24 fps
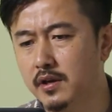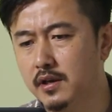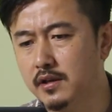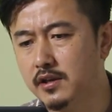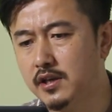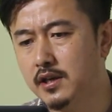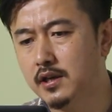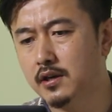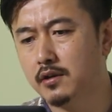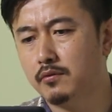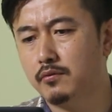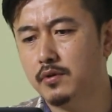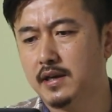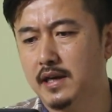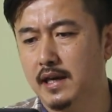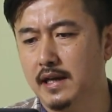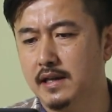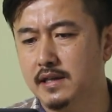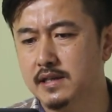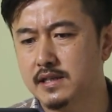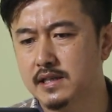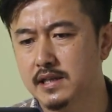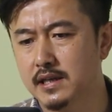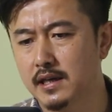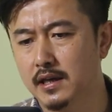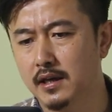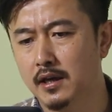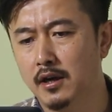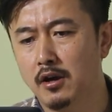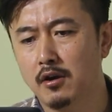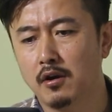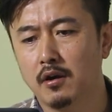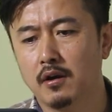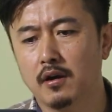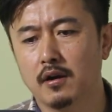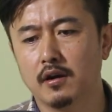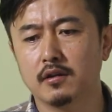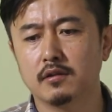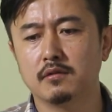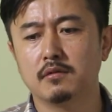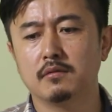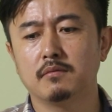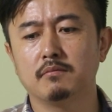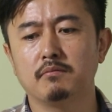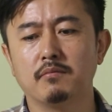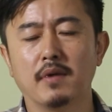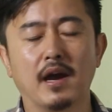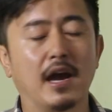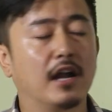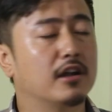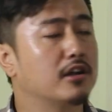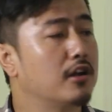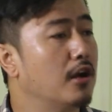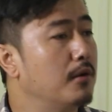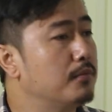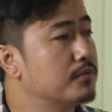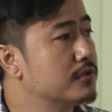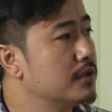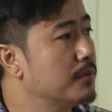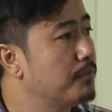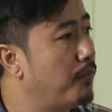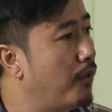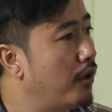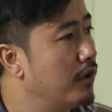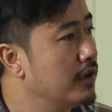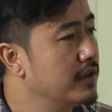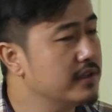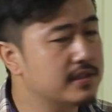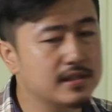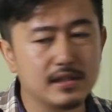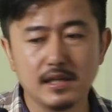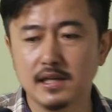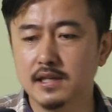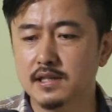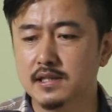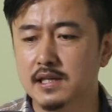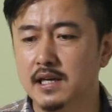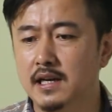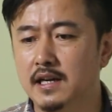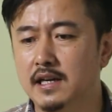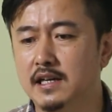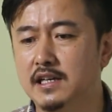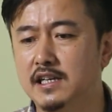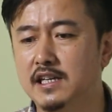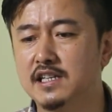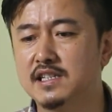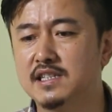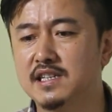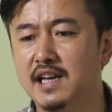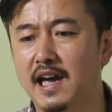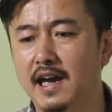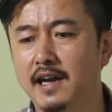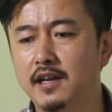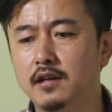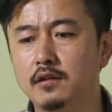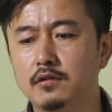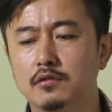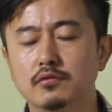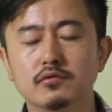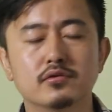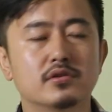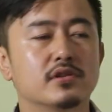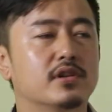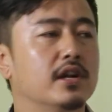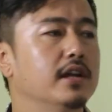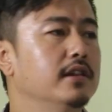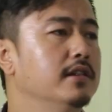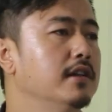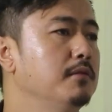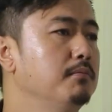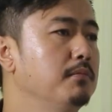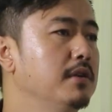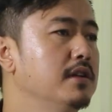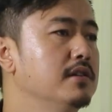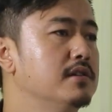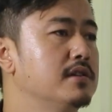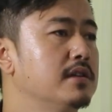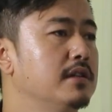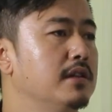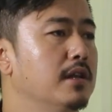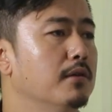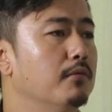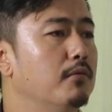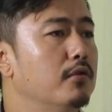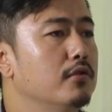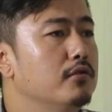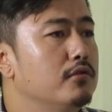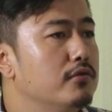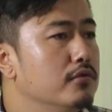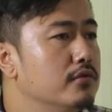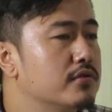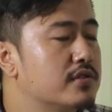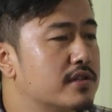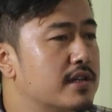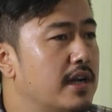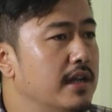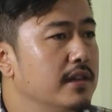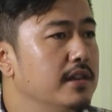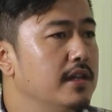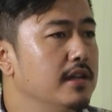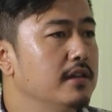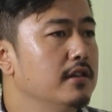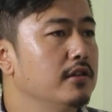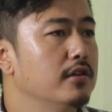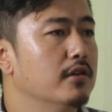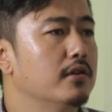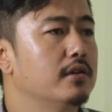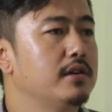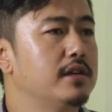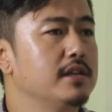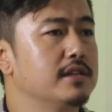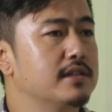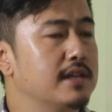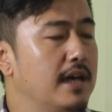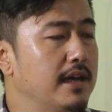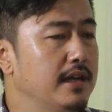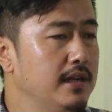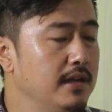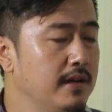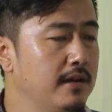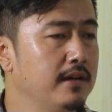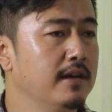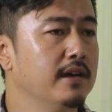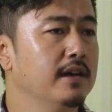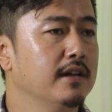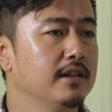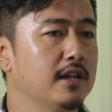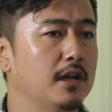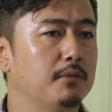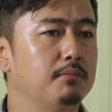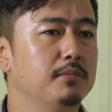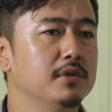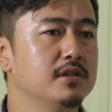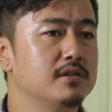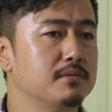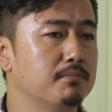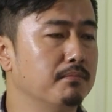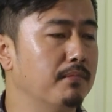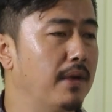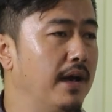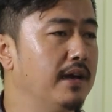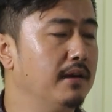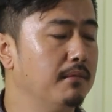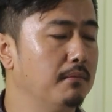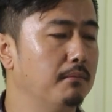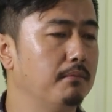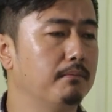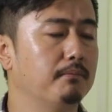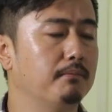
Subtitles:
here we can say adopts a policies designed to strengthen, means they want to strengthen their design. That means my